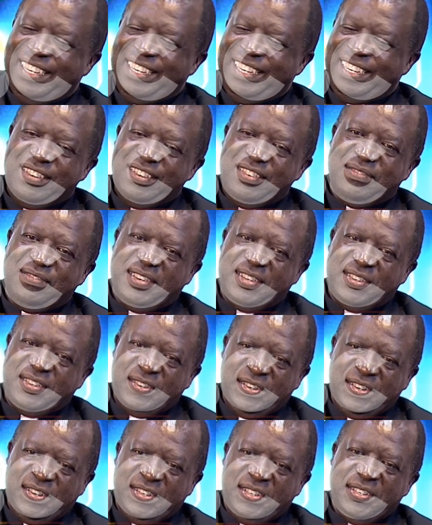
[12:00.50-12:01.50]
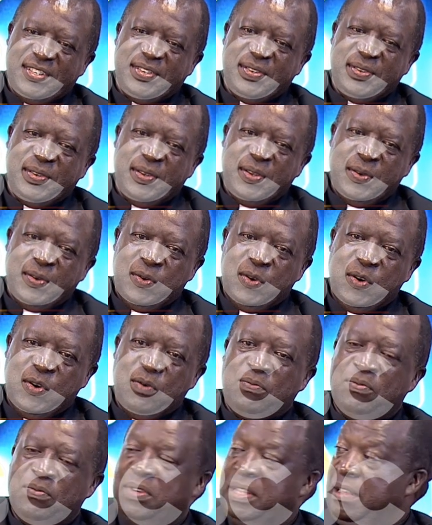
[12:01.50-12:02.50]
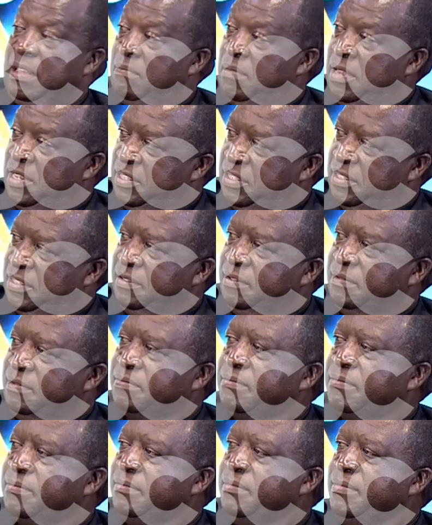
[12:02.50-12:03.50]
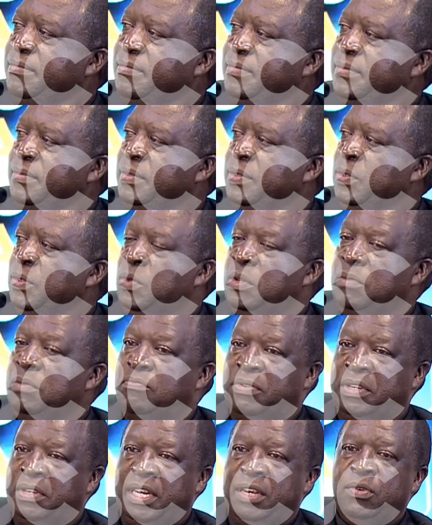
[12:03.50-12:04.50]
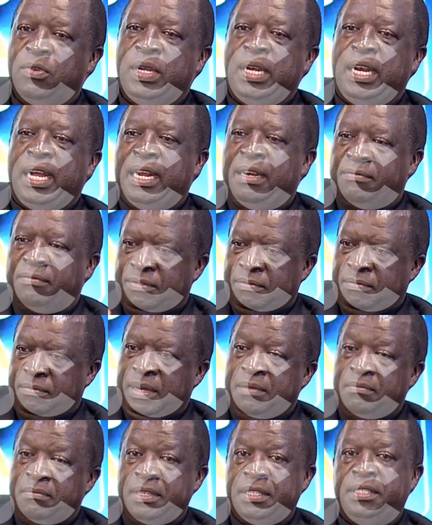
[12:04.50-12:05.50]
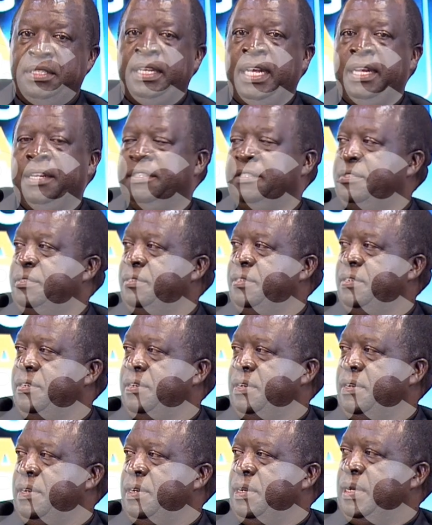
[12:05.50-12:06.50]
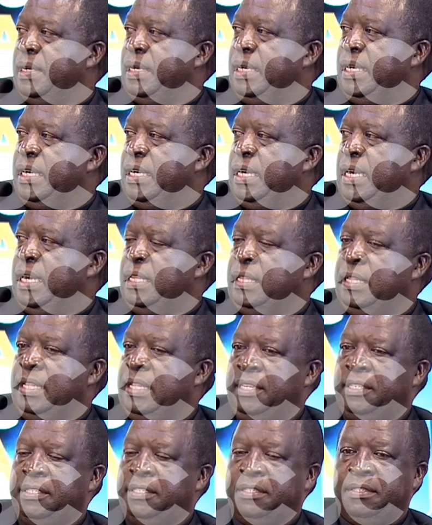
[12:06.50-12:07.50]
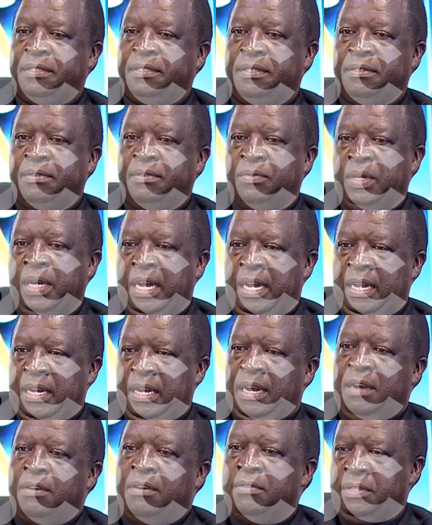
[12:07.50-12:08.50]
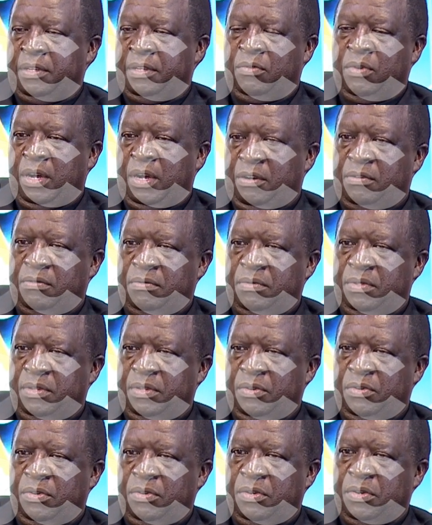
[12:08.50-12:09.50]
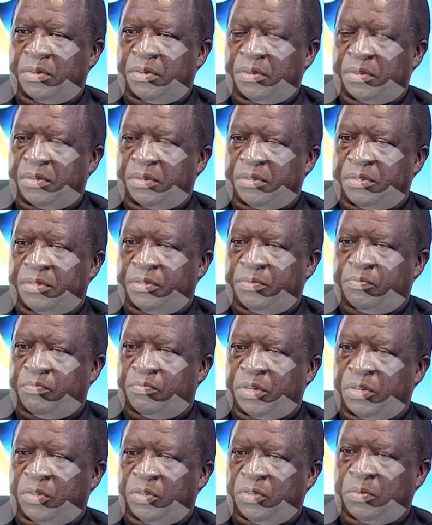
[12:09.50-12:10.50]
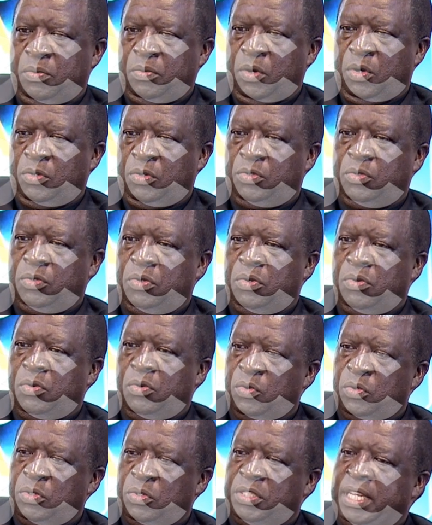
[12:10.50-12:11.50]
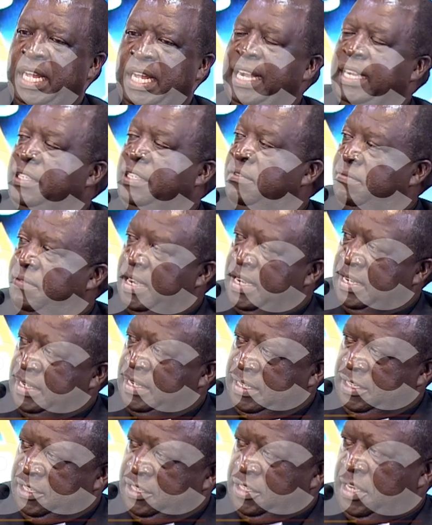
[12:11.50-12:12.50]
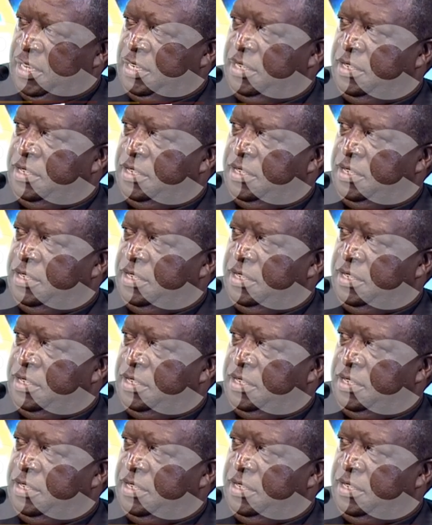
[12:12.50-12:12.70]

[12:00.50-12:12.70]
overall, we hope for the best. We pray we learn from our mistakes and that we allow the work of the Spirit of God who sanctifies the church